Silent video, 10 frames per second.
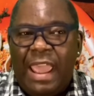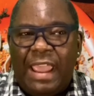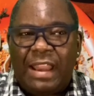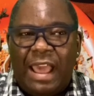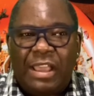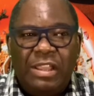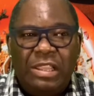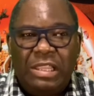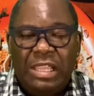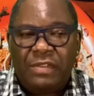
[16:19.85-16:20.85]
and I
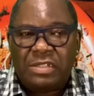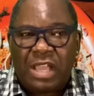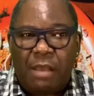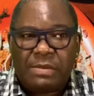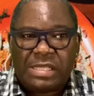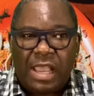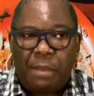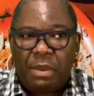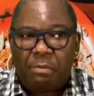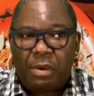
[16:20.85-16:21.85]
couldn't leave the job
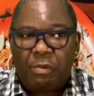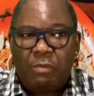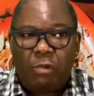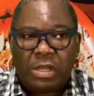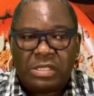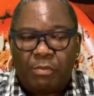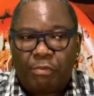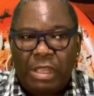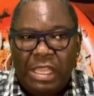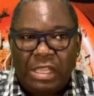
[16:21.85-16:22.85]
assignment, but we wanted to
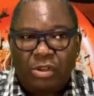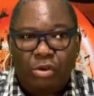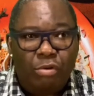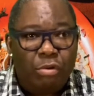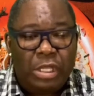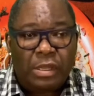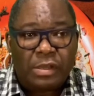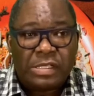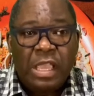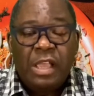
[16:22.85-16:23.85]
bring in the New Year's.